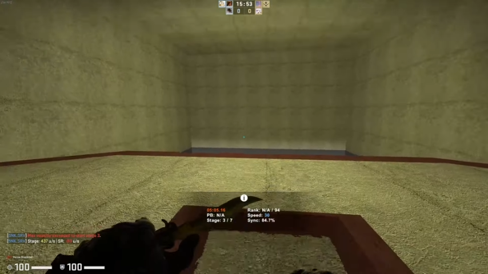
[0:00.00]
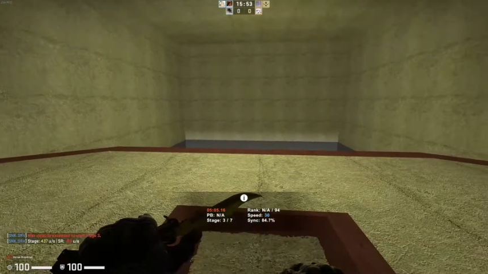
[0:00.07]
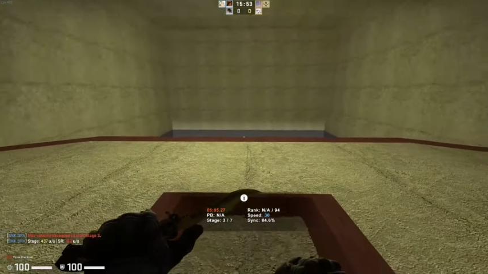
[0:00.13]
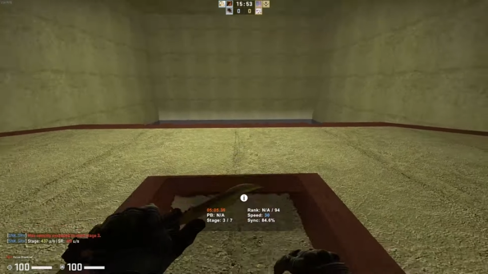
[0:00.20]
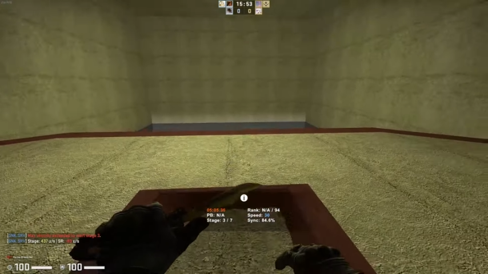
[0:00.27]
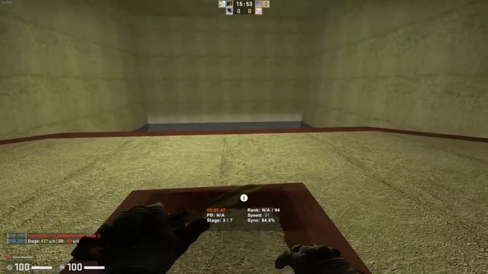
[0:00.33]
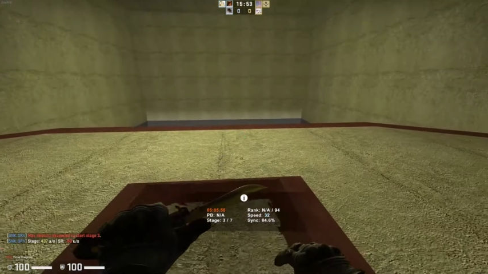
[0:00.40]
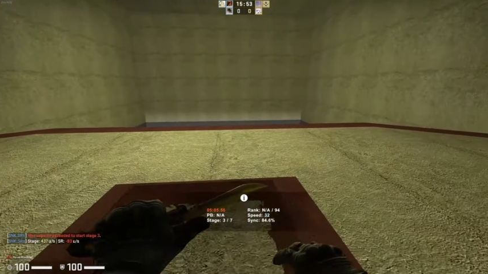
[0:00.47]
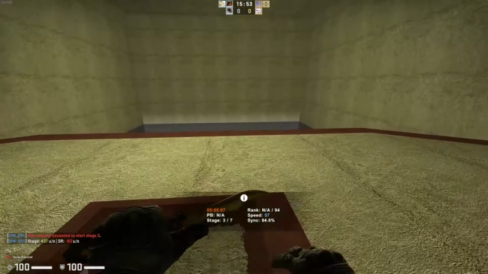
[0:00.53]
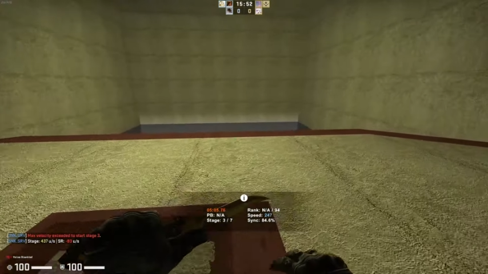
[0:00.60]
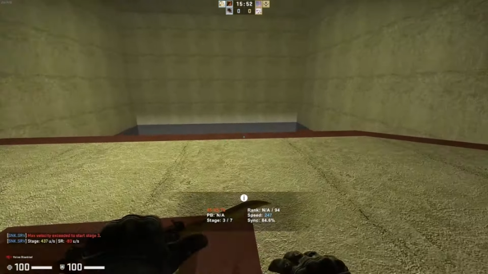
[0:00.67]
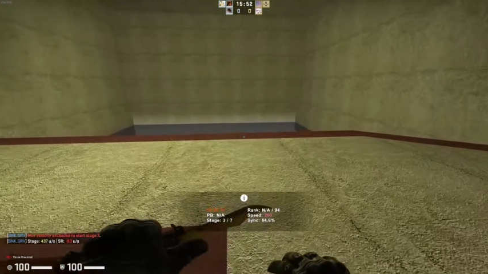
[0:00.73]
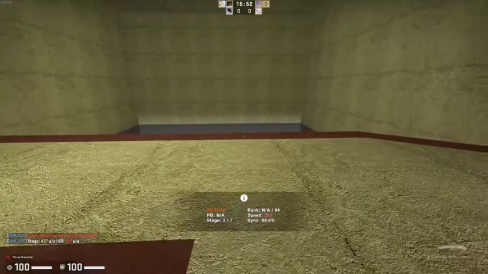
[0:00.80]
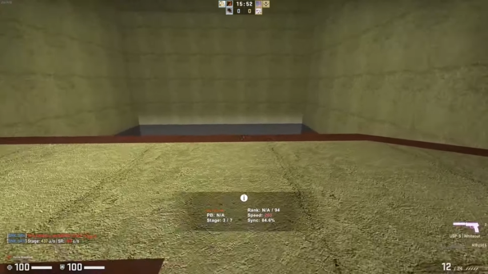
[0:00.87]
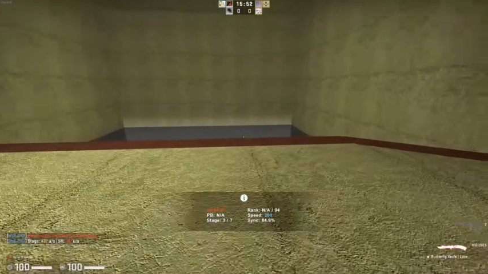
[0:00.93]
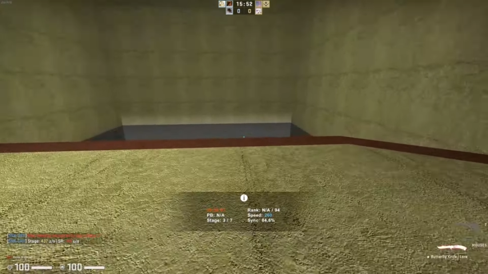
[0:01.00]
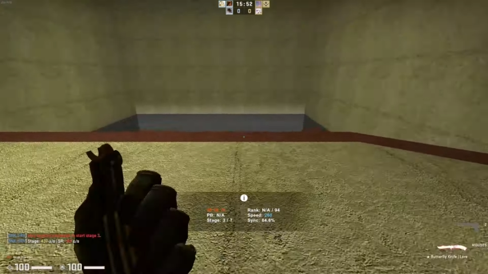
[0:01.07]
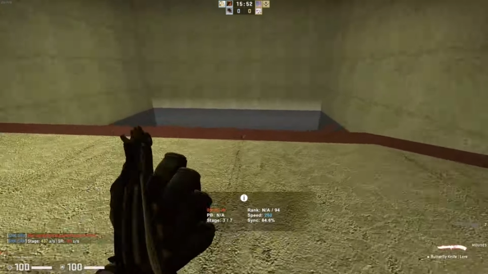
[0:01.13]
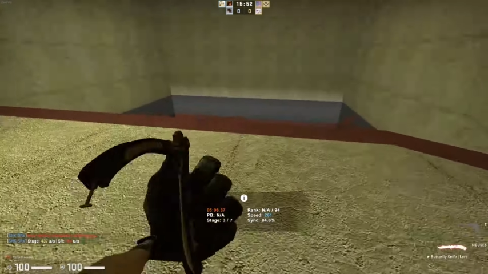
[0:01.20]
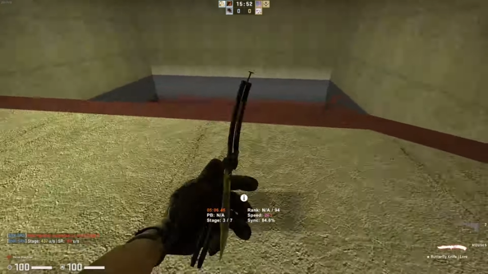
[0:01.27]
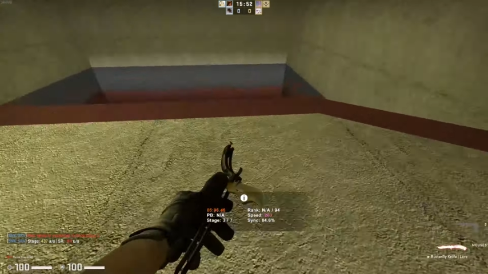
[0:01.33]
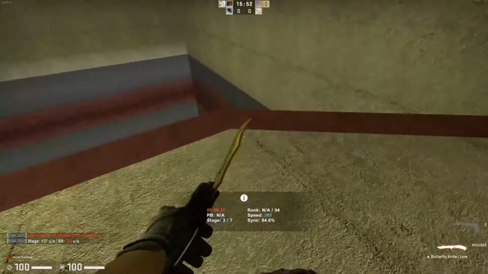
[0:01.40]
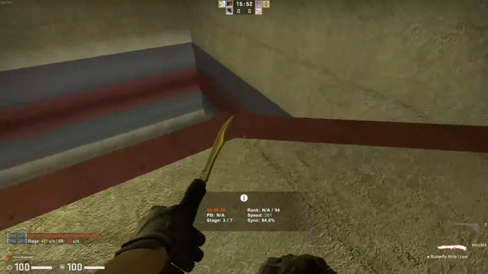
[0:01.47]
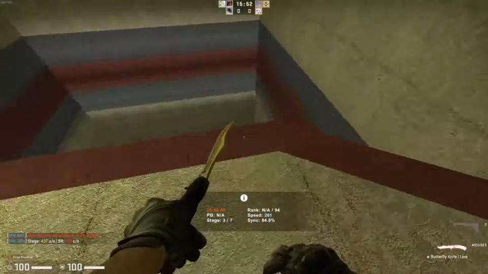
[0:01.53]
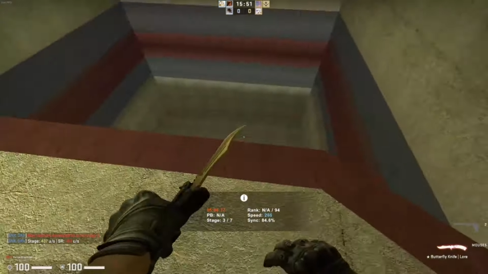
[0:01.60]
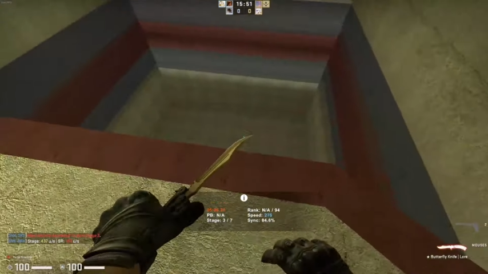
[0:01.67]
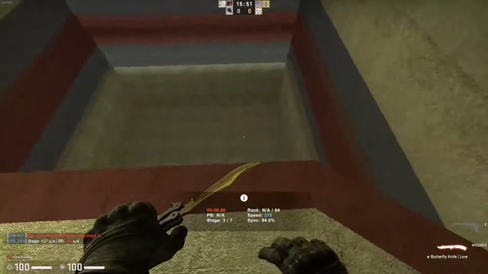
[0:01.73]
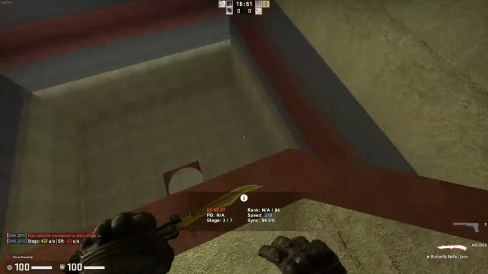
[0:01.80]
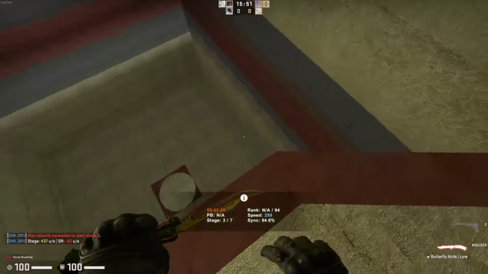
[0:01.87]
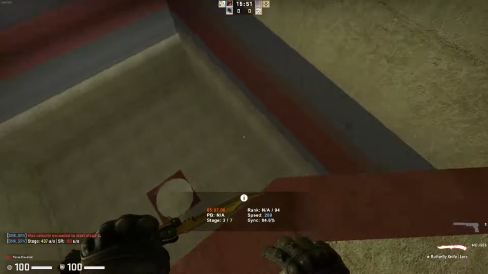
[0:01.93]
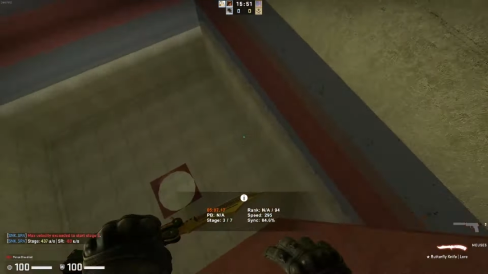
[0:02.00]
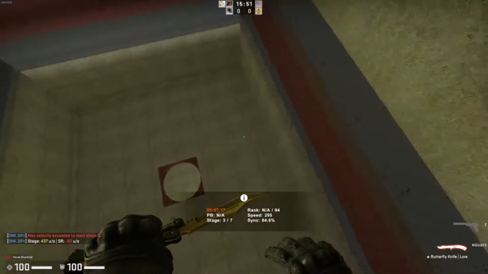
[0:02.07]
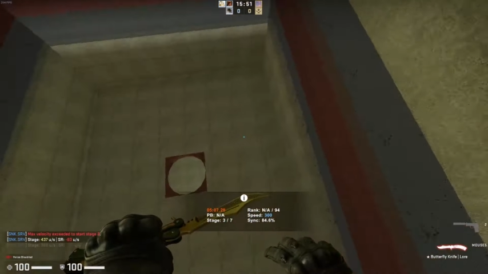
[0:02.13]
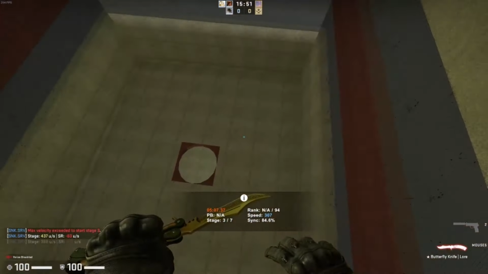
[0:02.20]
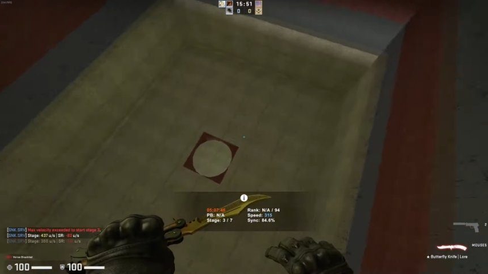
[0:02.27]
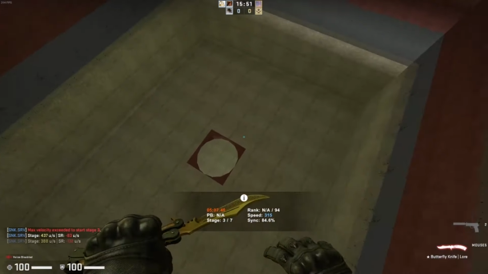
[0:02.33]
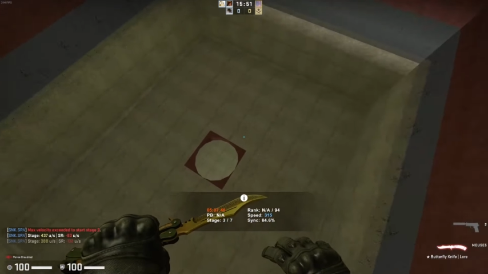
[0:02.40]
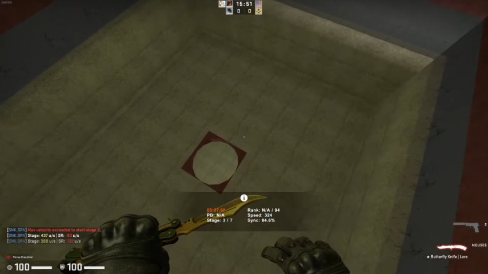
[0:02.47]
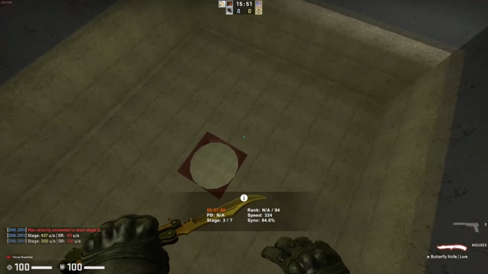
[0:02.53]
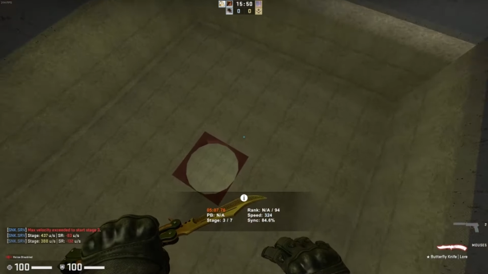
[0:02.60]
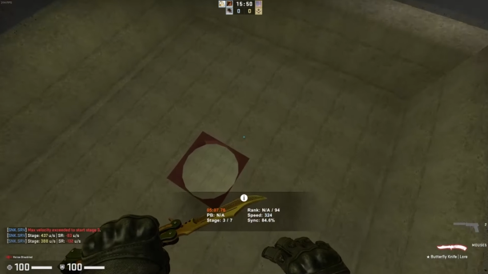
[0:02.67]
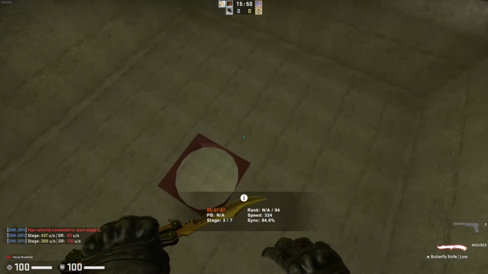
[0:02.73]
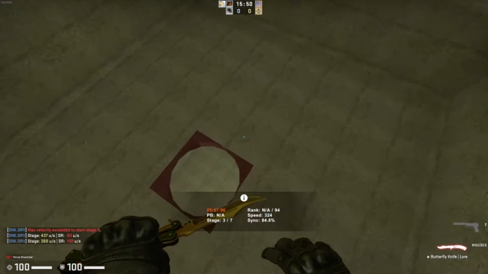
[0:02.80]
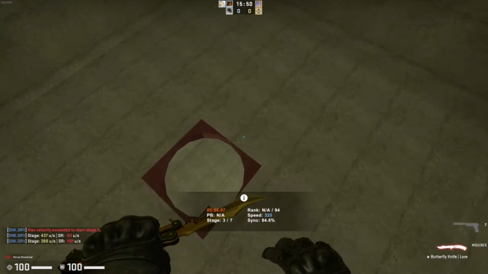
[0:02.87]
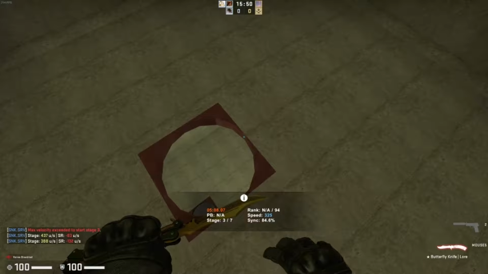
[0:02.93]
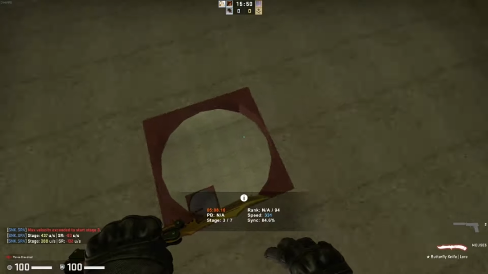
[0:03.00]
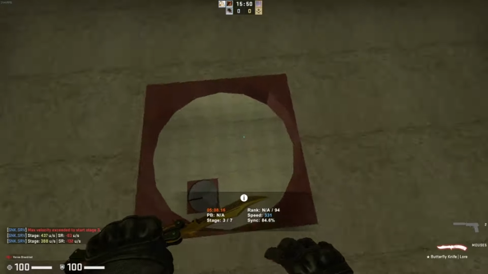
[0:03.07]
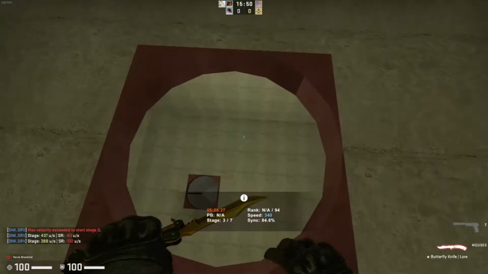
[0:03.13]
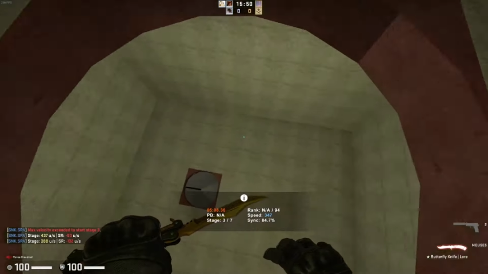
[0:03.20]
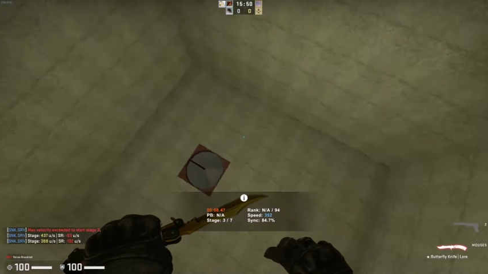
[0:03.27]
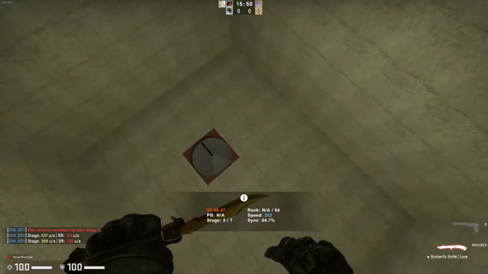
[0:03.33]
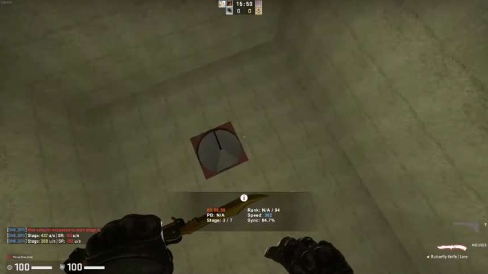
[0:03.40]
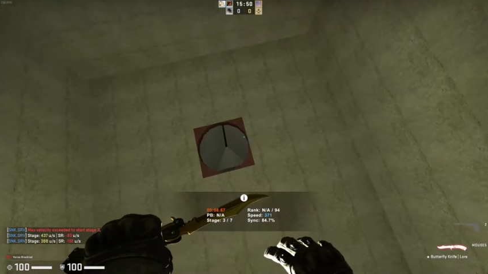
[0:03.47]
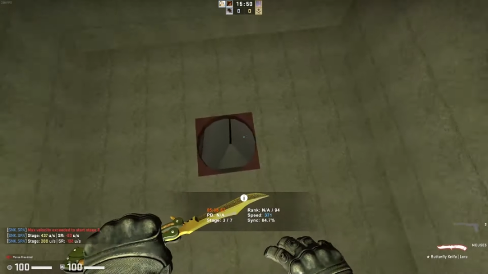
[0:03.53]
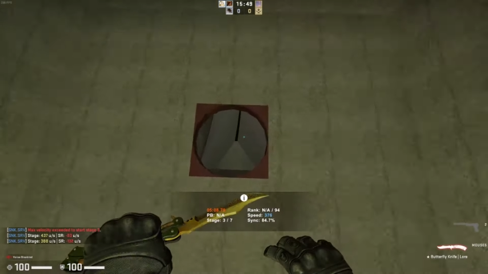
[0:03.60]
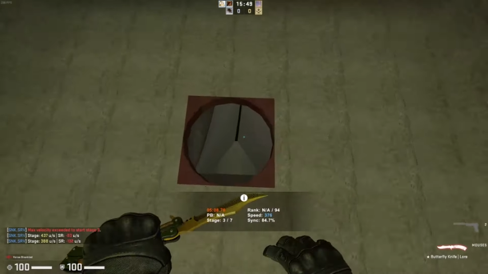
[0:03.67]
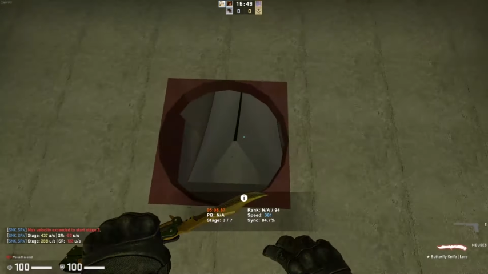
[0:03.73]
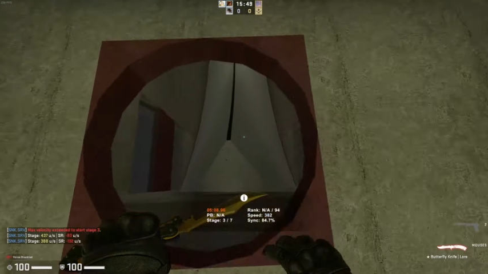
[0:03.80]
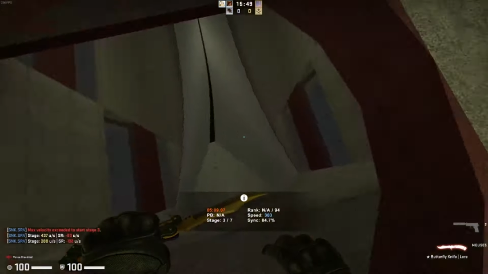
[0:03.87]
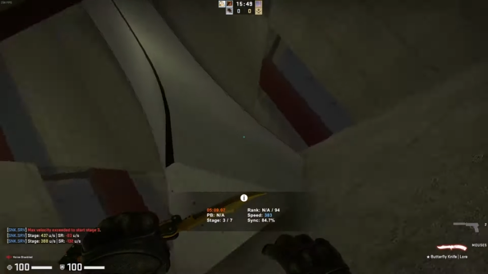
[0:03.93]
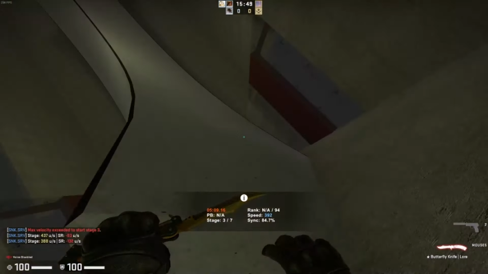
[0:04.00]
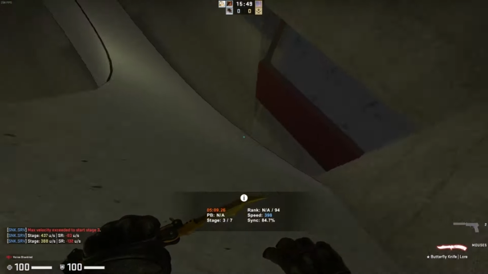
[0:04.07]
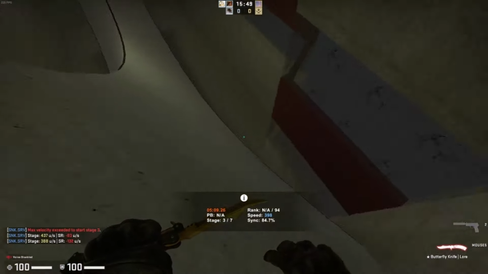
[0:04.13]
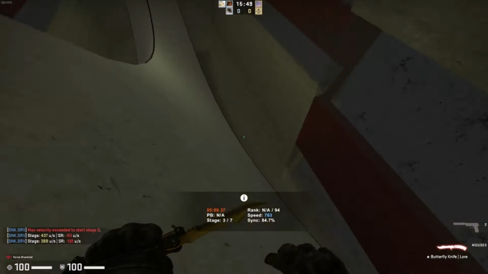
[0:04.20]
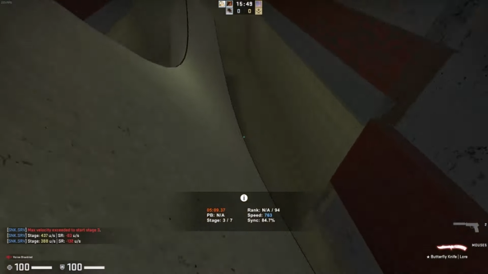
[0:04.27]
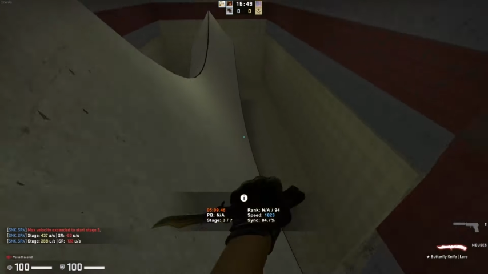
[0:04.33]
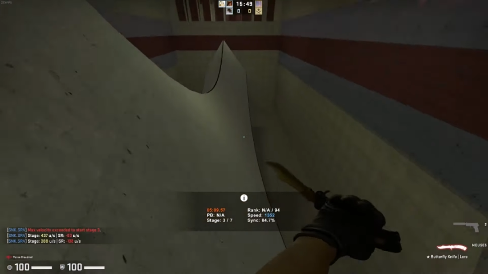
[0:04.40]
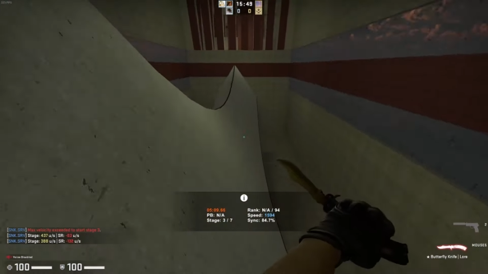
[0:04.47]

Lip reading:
No face is visible, so there are no lips to read.